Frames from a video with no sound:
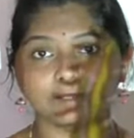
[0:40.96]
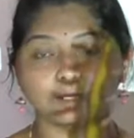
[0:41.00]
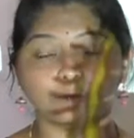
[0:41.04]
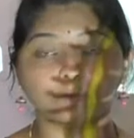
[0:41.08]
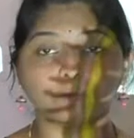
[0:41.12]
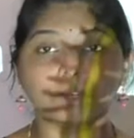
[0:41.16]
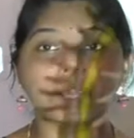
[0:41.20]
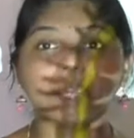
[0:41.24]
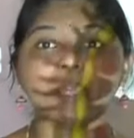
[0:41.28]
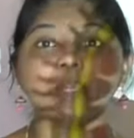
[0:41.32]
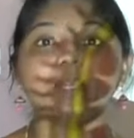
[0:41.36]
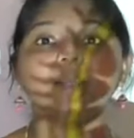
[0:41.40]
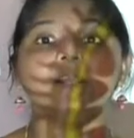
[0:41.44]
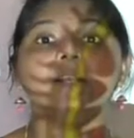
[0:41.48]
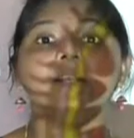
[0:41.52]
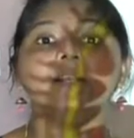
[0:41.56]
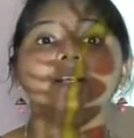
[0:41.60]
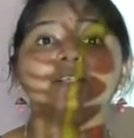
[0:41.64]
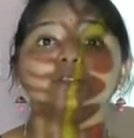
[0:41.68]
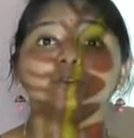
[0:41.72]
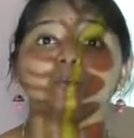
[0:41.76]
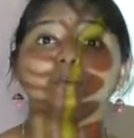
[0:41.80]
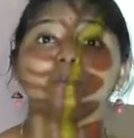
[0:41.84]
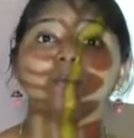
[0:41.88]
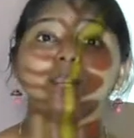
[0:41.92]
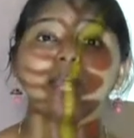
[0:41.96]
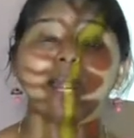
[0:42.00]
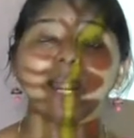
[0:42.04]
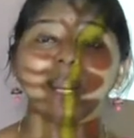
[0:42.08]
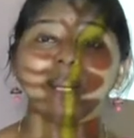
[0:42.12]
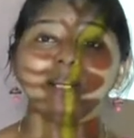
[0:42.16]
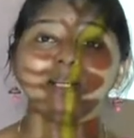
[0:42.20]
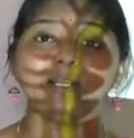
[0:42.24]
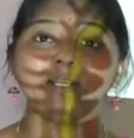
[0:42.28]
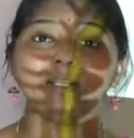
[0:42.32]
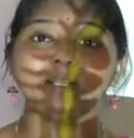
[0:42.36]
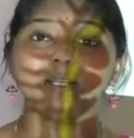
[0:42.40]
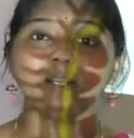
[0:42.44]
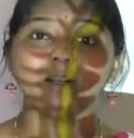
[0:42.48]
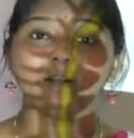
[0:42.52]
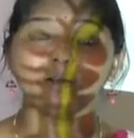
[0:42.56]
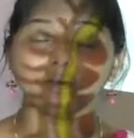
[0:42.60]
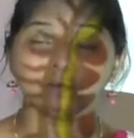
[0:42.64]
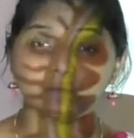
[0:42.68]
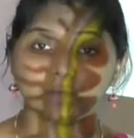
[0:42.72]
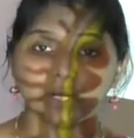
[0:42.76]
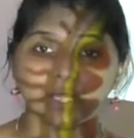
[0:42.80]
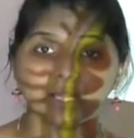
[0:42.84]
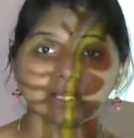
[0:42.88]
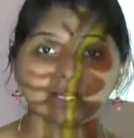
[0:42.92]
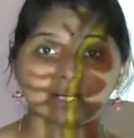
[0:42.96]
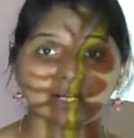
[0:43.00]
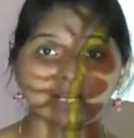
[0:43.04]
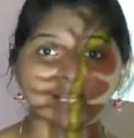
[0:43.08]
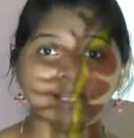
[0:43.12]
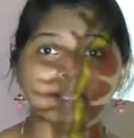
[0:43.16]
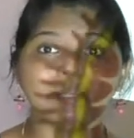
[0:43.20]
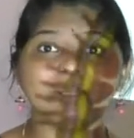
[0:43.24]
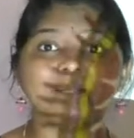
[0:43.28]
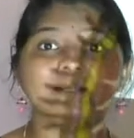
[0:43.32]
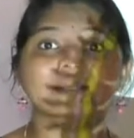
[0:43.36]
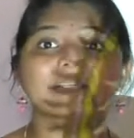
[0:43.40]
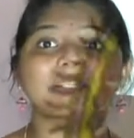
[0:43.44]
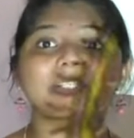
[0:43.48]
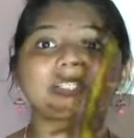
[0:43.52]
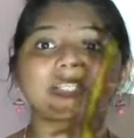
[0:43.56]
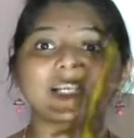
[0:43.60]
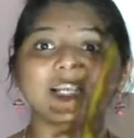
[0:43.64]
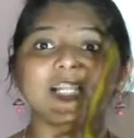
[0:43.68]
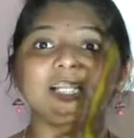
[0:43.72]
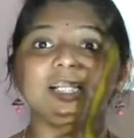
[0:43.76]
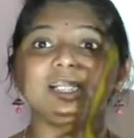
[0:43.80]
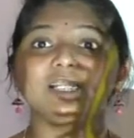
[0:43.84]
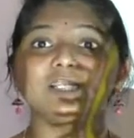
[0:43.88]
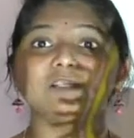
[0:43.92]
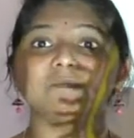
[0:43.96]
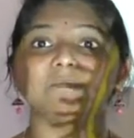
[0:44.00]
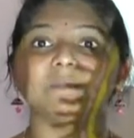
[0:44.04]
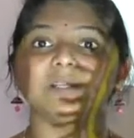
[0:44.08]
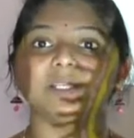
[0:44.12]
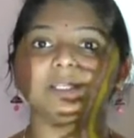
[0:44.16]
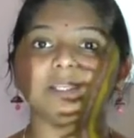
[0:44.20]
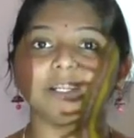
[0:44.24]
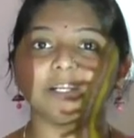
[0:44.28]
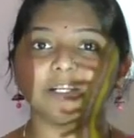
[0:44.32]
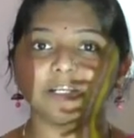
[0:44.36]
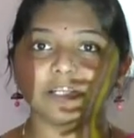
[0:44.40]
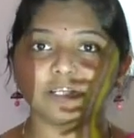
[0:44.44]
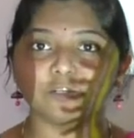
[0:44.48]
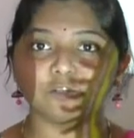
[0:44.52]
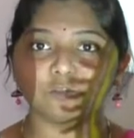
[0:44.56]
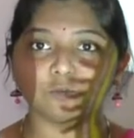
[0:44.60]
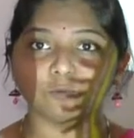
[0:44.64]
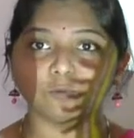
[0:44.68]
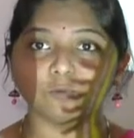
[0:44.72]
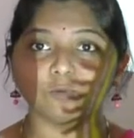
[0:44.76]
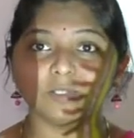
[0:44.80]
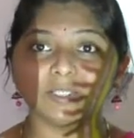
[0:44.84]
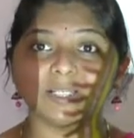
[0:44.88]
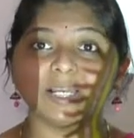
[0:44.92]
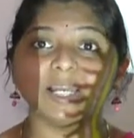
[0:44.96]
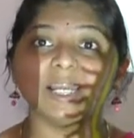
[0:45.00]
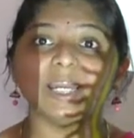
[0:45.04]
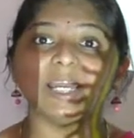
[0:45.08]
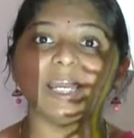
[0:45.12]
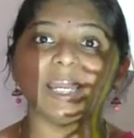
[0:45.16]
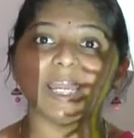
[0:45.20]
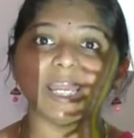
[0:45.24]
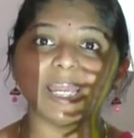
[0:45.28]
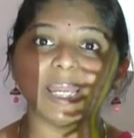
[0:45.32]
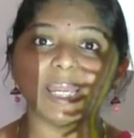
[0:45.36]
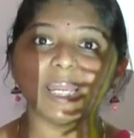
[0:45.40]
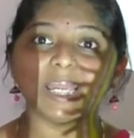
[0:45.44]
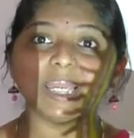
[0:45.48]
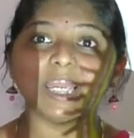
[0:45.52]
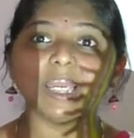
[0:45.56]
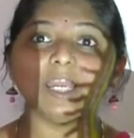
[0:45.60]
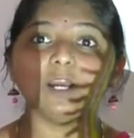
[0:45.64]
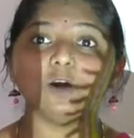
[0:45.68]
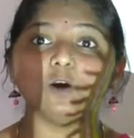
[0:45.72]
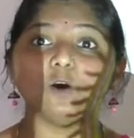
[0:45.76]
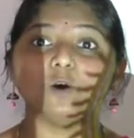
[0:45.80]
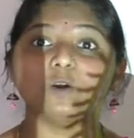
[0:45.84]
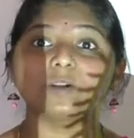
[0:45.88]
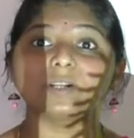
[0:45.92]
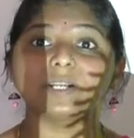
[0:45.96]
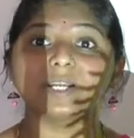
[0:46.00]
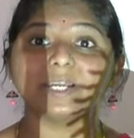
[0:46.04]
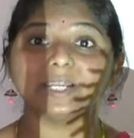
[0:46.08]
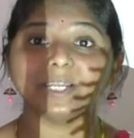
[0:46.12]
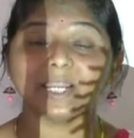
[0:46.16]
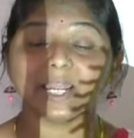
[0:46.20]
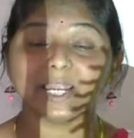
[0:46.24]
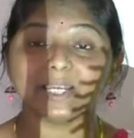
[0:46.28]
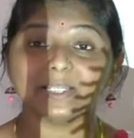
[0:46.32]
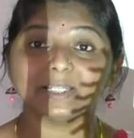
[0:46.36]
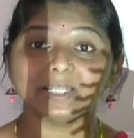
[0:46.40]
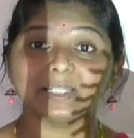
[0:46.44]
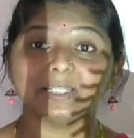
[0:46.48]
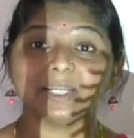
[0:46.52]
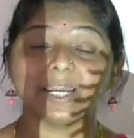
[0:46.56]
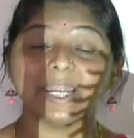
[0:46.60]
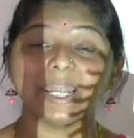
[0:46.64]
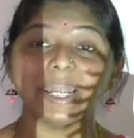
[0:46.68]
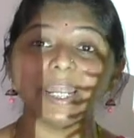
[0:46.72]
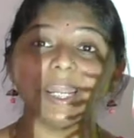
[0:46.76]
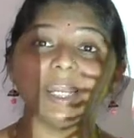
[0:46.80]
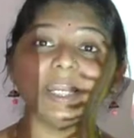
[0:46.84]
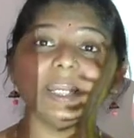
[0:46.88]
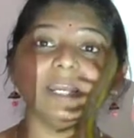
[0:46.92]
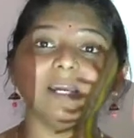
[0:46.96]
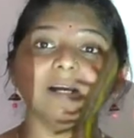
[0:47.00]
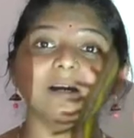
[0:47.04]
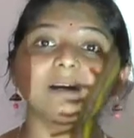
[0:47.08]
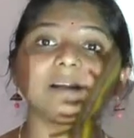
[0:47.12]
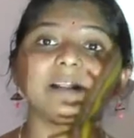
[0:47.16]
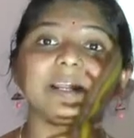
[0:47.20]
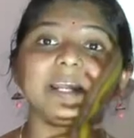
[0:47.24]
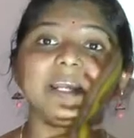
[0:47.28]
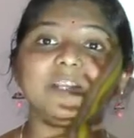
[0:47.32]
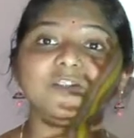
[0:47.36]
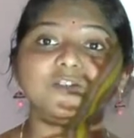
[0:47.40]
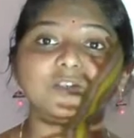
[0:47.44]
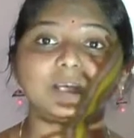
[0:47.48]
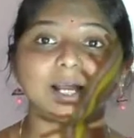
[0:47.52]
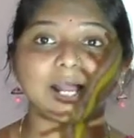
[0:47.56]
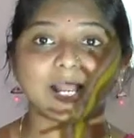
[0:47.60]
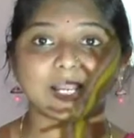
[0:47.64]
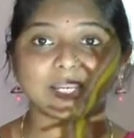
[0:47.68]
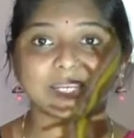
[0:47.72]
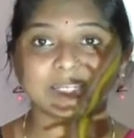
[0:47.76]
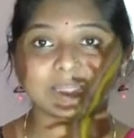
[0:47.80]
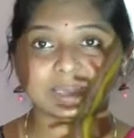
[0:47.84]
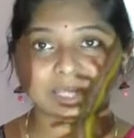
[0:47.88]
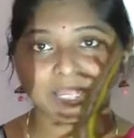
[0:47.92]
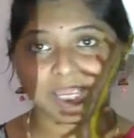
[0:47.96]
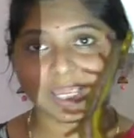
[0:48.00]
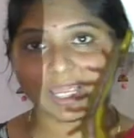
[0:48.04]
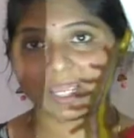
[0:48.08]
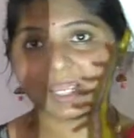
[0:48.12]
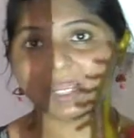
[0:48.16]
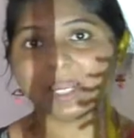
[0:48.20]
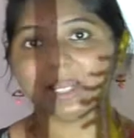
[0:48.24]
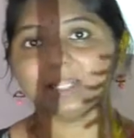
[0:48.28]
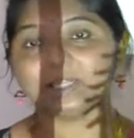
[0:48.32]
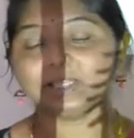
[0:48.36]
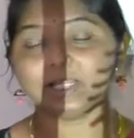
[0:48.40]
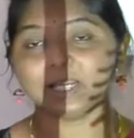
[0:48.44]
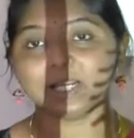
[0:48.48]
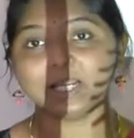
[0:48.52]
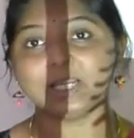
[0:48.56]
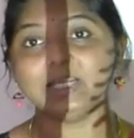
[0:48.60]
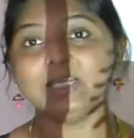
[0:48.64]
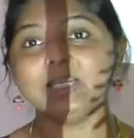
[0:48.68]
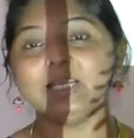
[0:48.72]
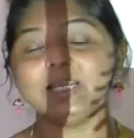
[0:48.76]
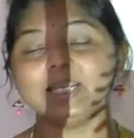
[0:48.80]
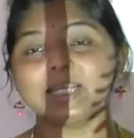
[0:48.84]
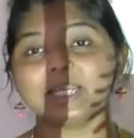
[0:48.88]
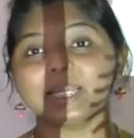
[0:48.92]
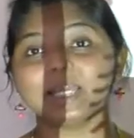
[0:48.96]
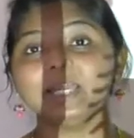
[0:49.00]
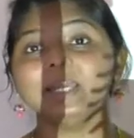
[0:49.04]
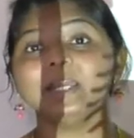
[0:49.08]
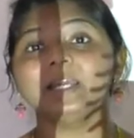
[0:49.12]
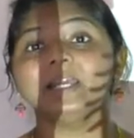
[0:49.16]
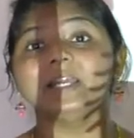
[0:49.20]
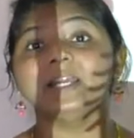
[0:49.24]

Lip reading: Okay, so plant ina olagade cells matte tissues hege organize andre hege arrange agide anta kalilike,